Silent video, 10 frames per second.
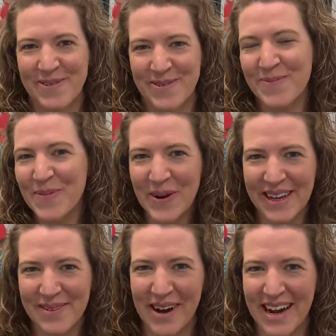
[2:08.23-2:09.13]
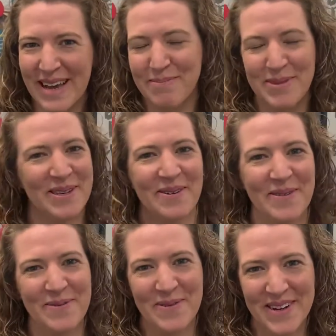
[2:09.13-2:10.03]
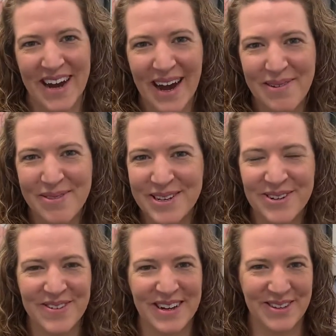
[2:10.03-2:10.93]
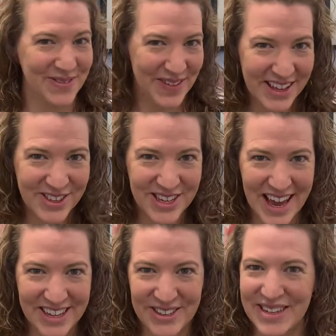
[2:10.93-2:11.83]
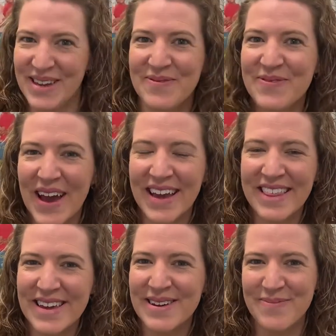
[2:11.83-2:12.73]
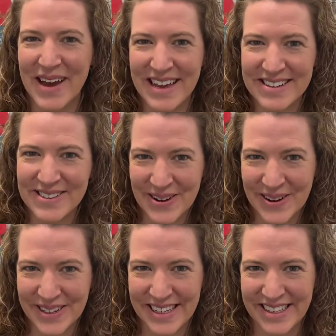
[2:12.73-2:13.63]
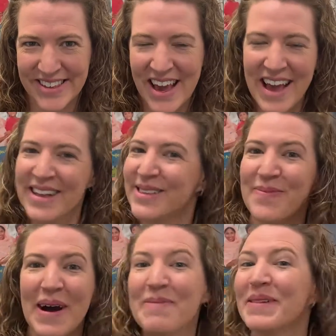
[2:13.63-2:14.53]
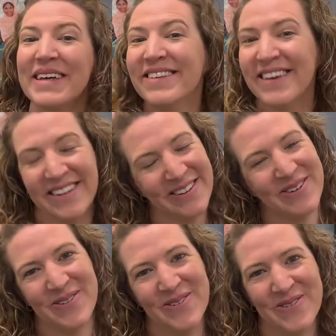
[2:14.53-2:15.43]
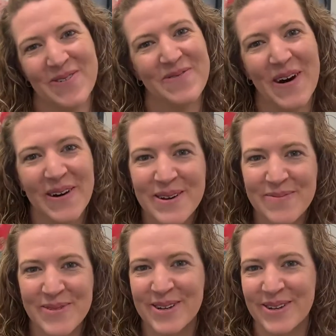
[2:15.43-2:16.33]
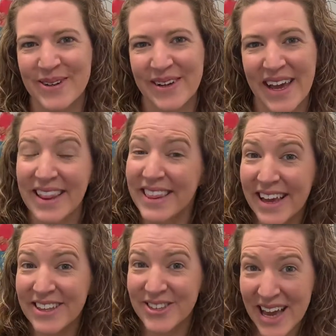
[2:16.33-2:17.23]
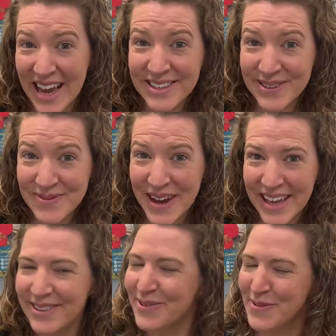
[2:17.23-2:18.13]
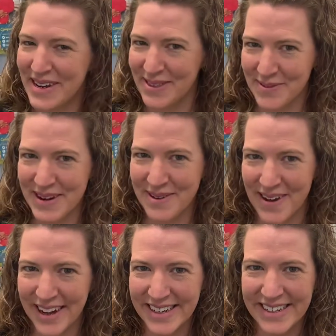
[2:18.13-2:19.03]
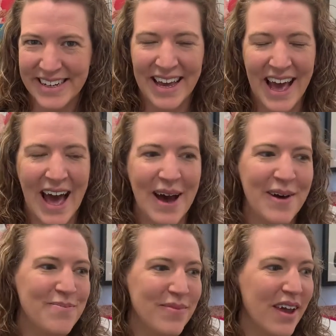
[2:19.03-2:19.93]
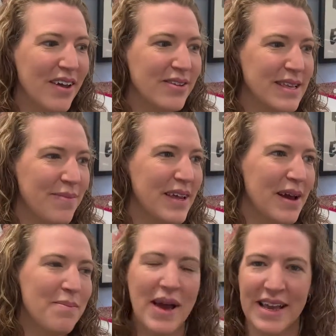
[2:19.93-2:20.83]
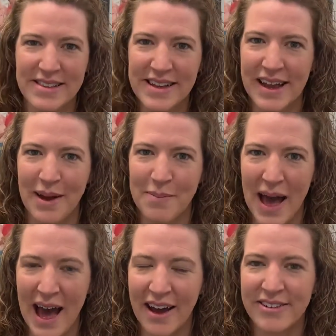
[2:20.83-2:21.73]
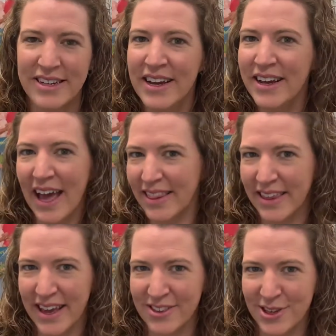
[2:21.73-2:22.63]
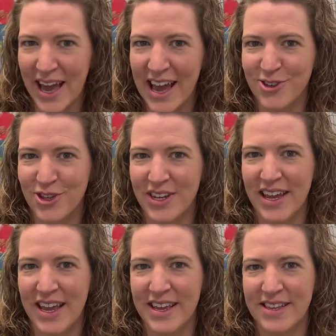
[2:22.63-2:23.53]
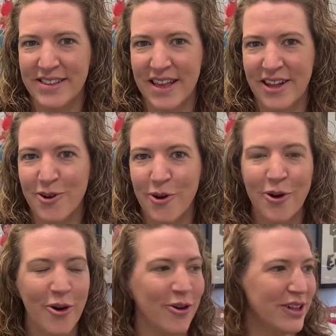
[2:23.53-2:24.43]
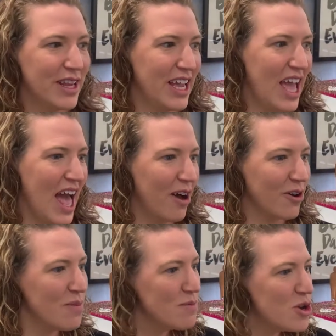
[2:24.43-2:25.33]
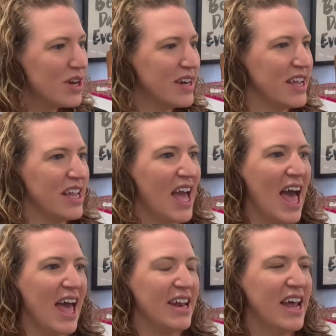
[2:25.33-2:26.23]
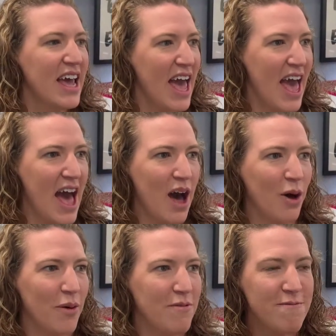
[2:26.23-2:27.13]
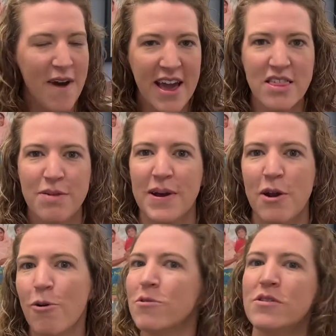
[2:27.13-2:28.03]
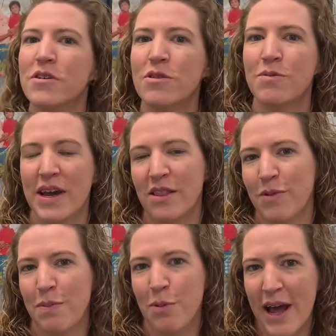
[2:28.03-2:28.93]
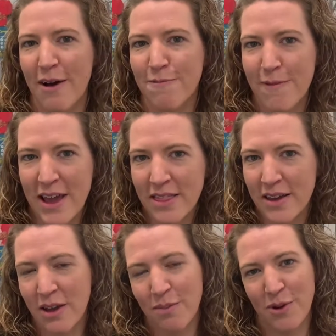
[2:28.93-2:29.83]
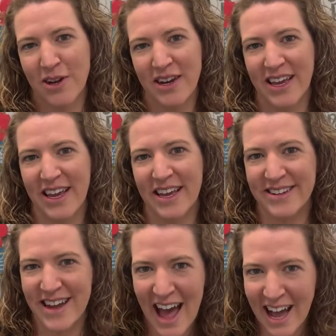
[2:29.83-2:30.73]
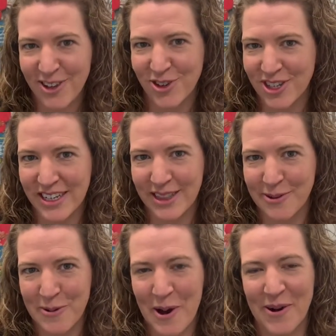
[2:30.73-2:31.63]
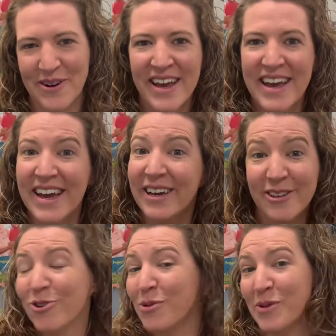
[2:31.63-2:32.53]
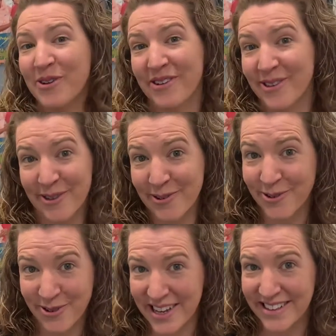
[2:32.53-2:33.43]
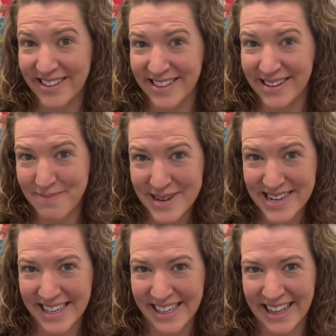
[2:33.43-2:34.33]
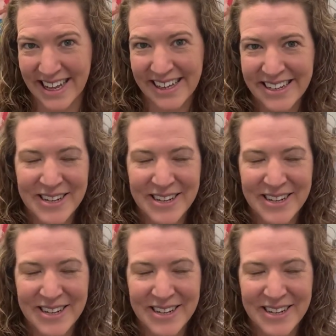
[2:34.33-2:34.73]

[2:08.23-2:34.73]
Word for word: Good morning, my name is Zoe Wood. I'm the Director of Education in Faith at Emmaus College. It's my pleasure to welcome you to Catholic Education Week 2021. Um, something amazing about Catholic education is not only our community and our faith, but also the way that we put our faith and community into action in the world and contribute to social justice in particular.